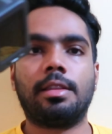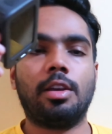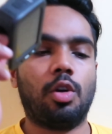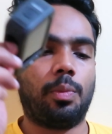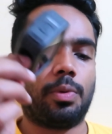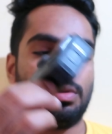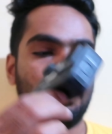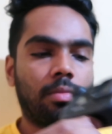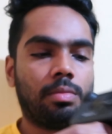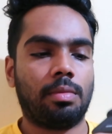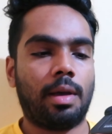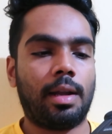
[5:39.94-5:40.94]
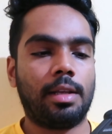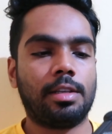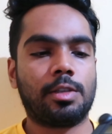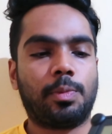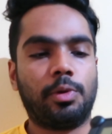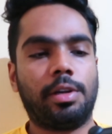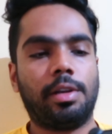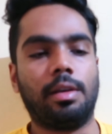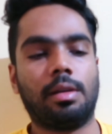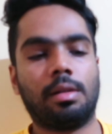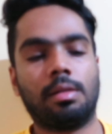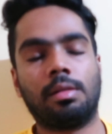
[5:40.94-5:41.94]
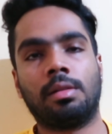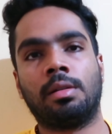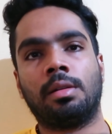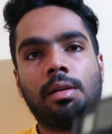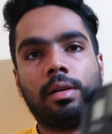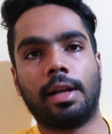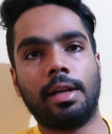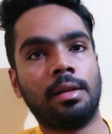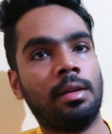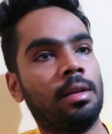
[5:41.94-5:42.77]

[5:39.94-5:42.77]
the GoPro and I just put it here, right?